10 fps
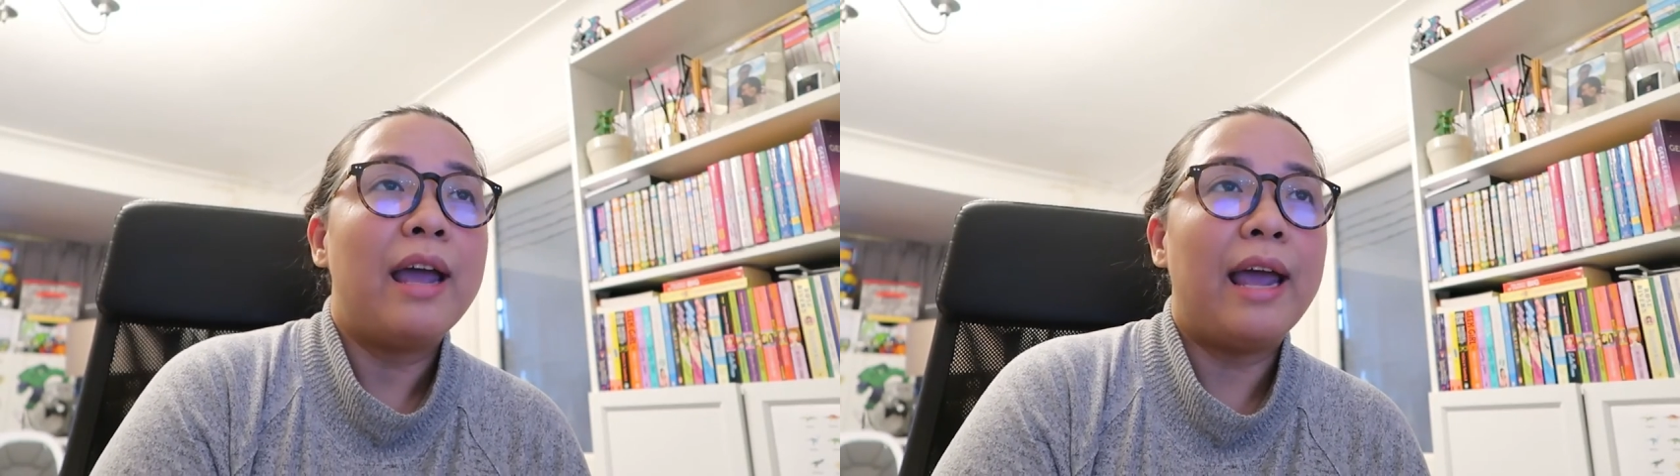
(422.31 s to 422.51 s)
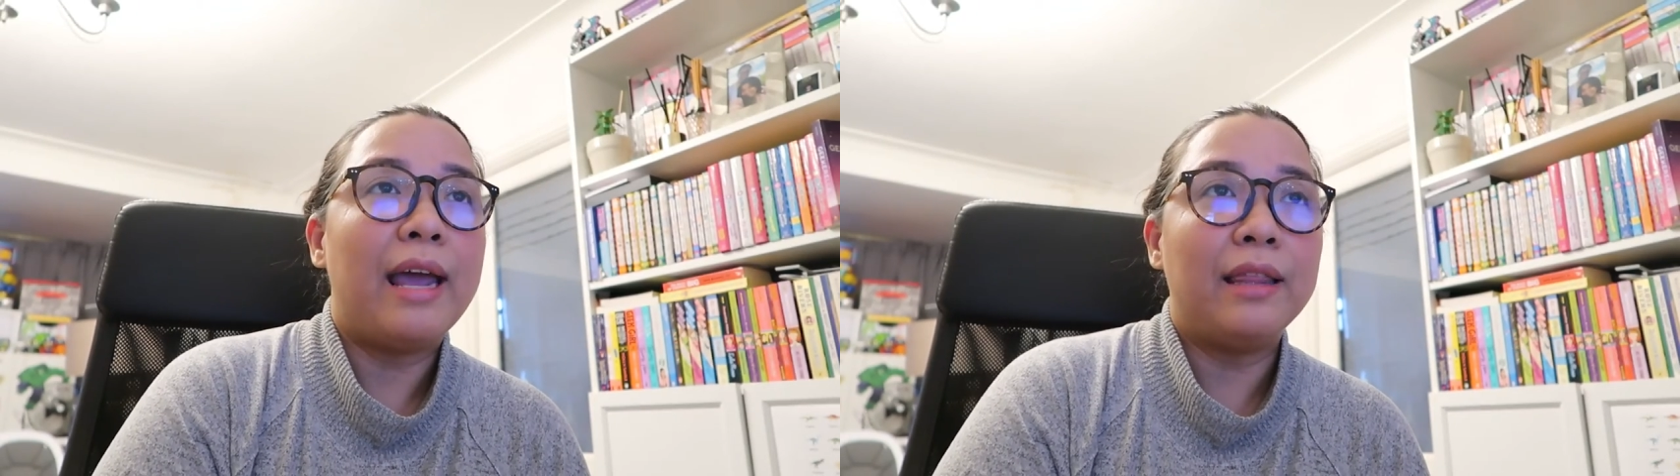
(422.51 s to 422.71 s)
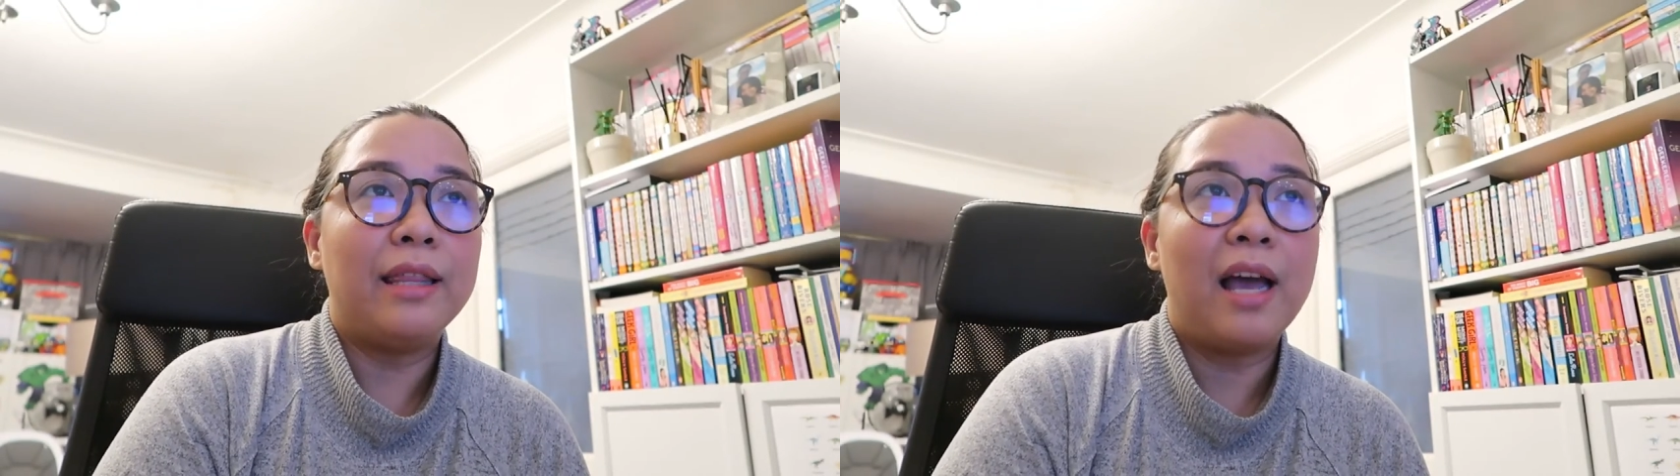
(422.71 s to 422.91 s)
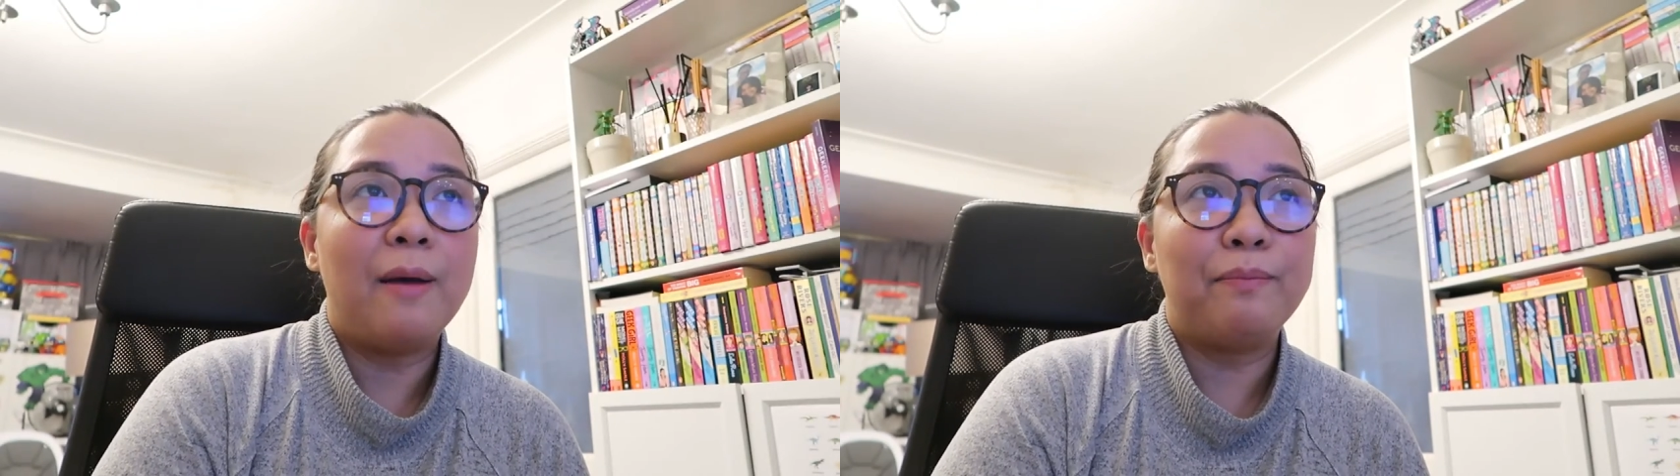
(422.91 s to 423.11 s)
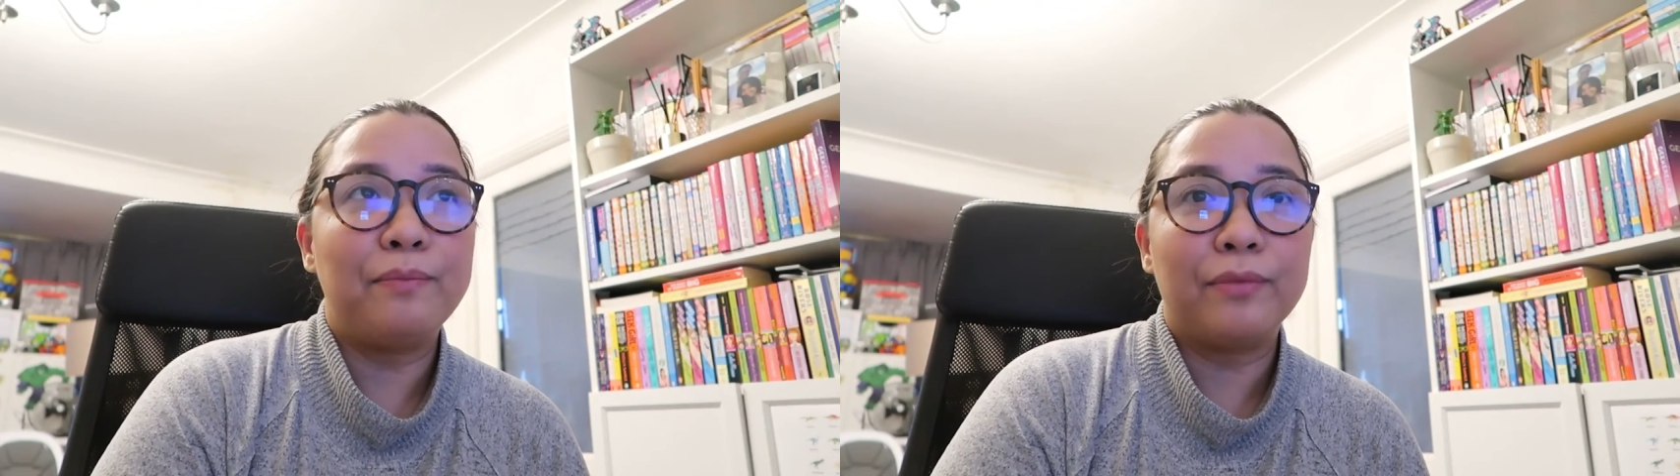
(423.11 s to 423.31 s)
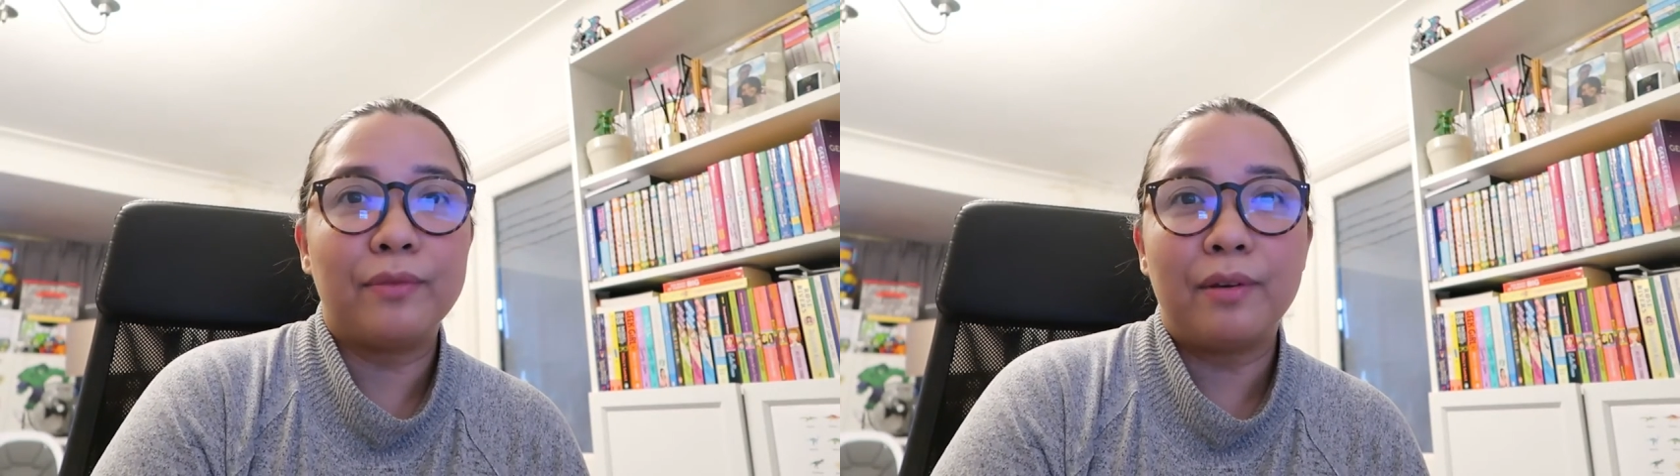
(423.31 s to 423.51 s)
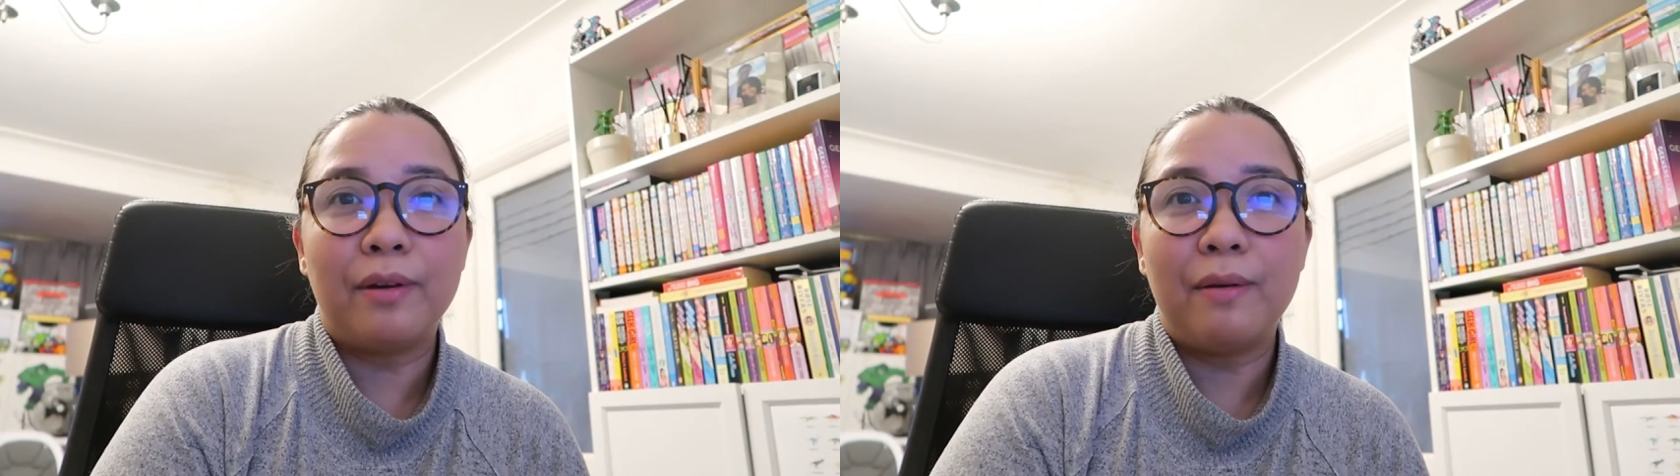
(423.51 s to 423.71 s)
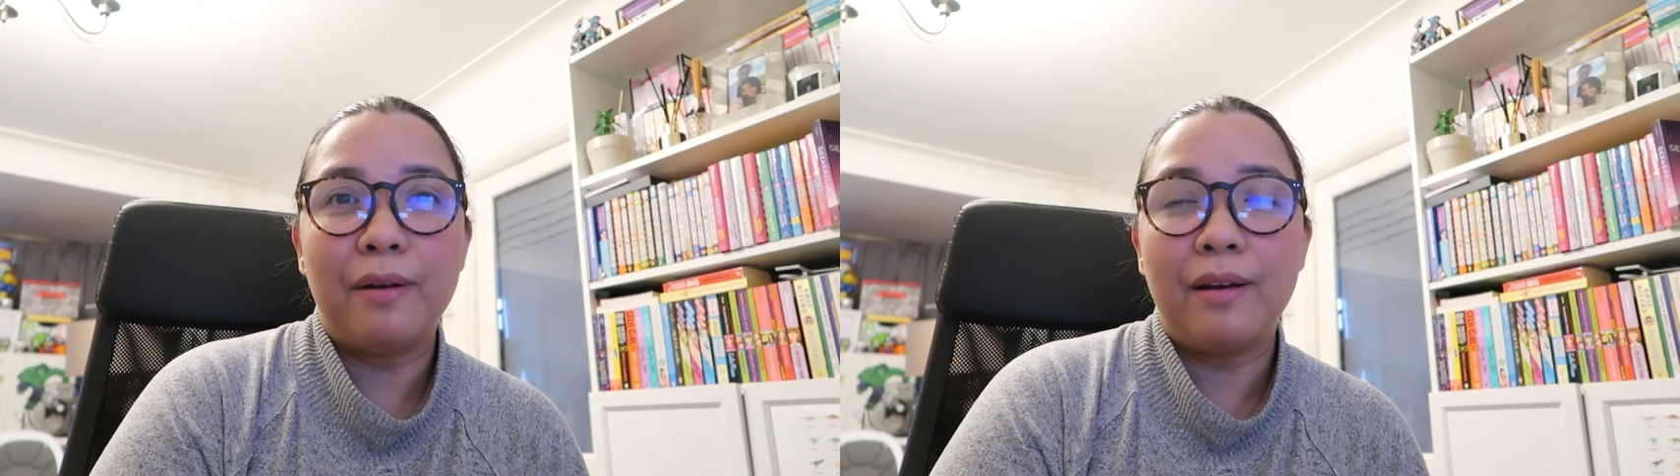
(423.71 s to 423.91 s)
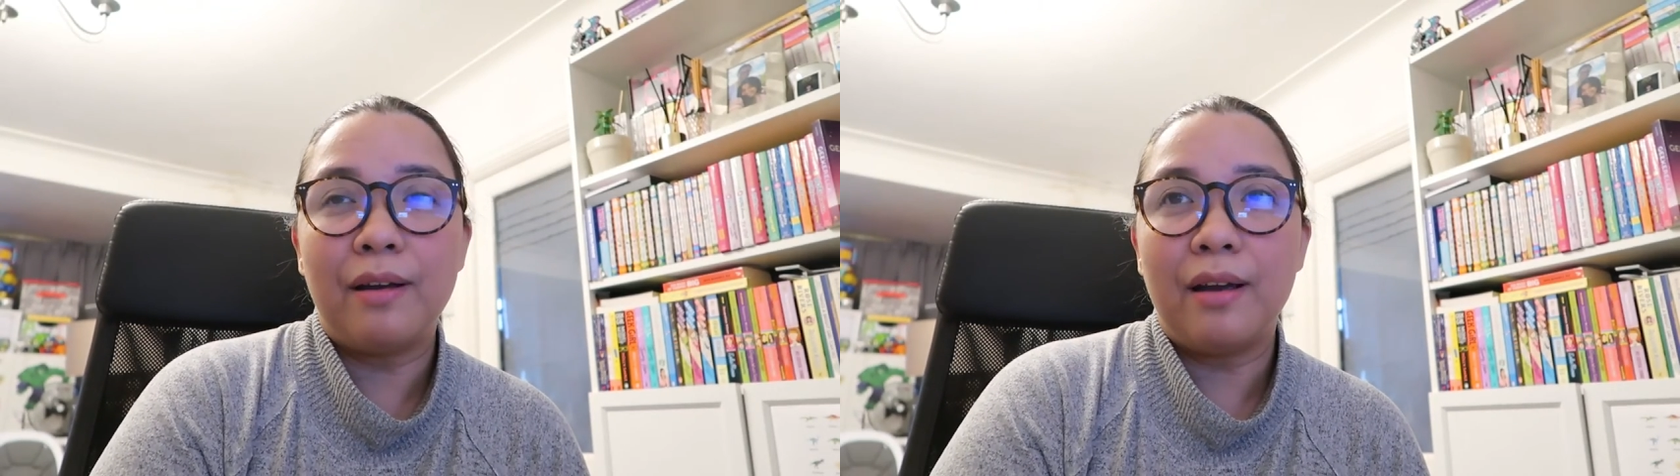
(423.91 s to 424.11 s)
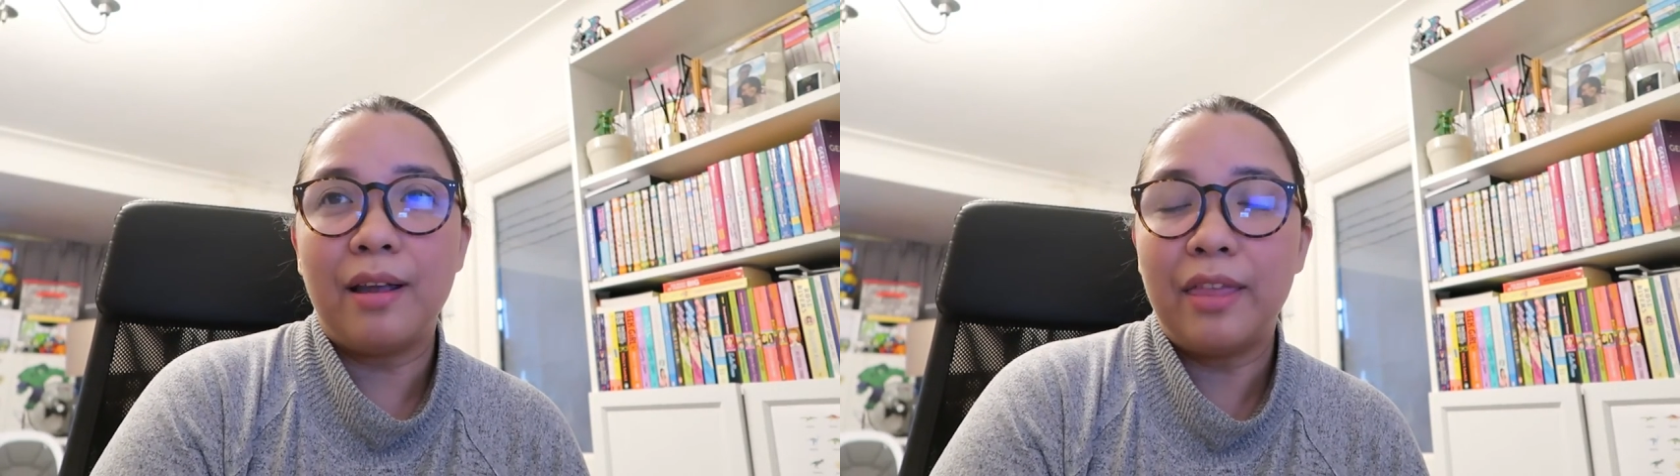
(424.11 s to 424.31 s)
And
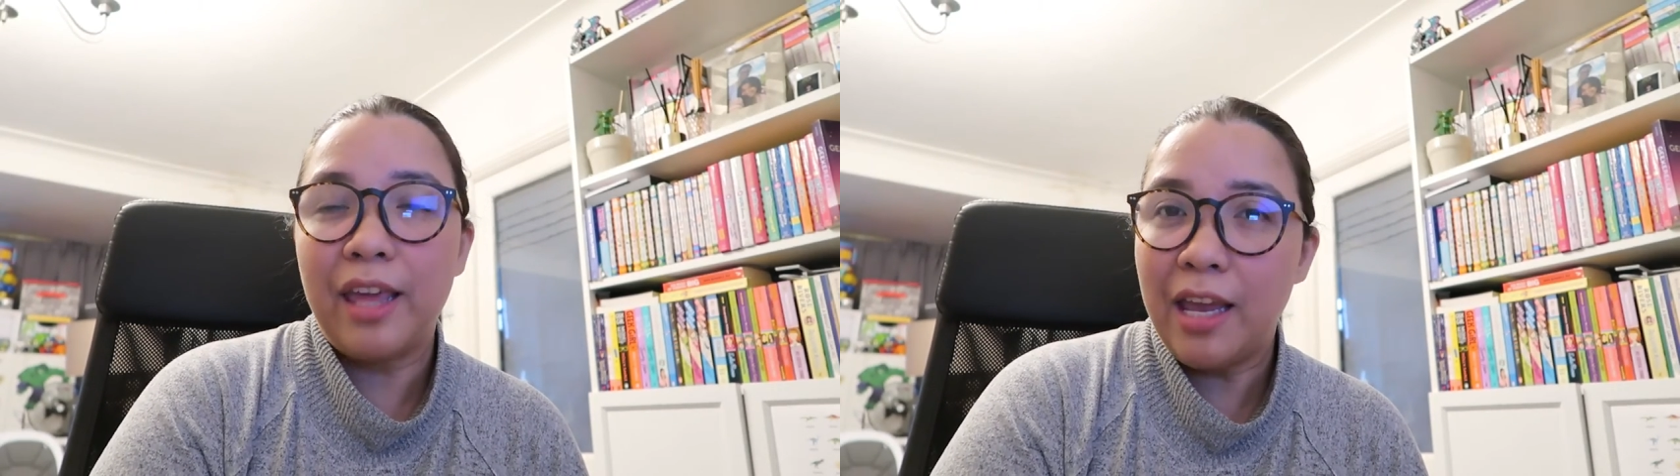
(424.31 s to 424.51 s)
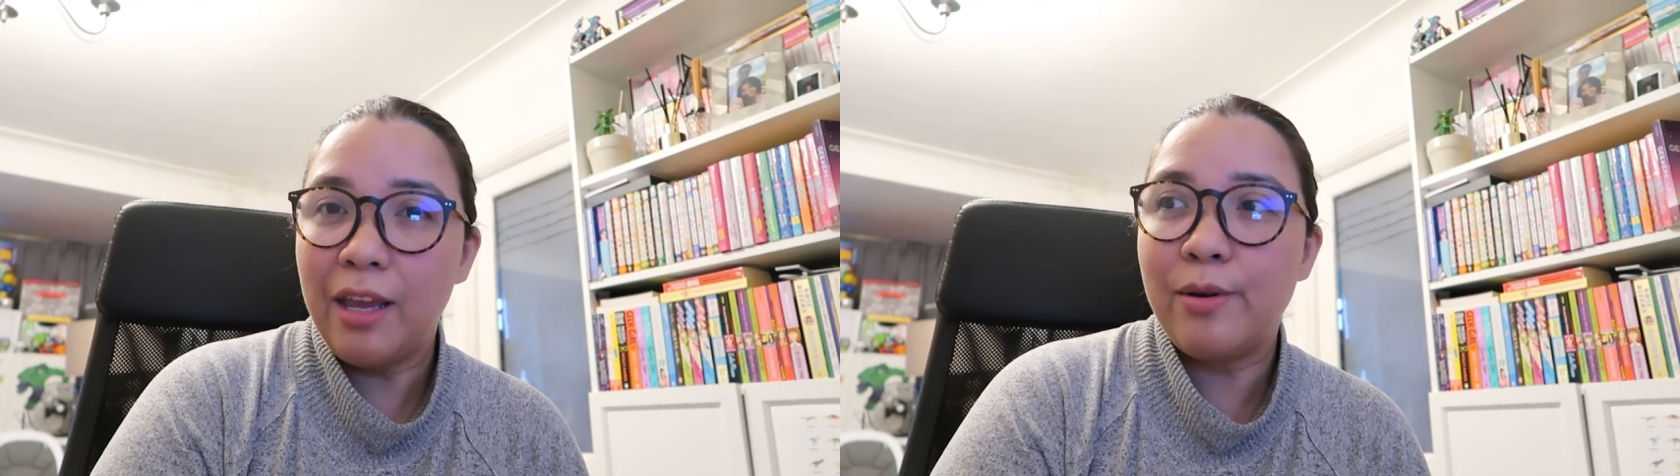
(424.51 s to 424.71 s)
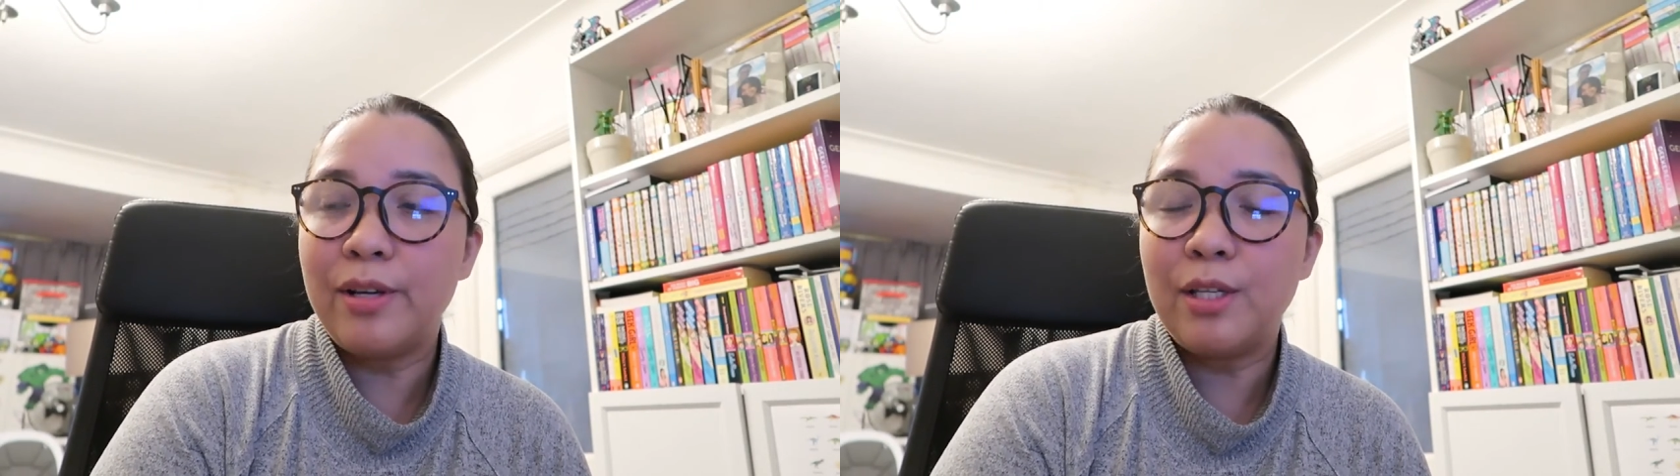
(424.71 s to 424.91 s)
thank you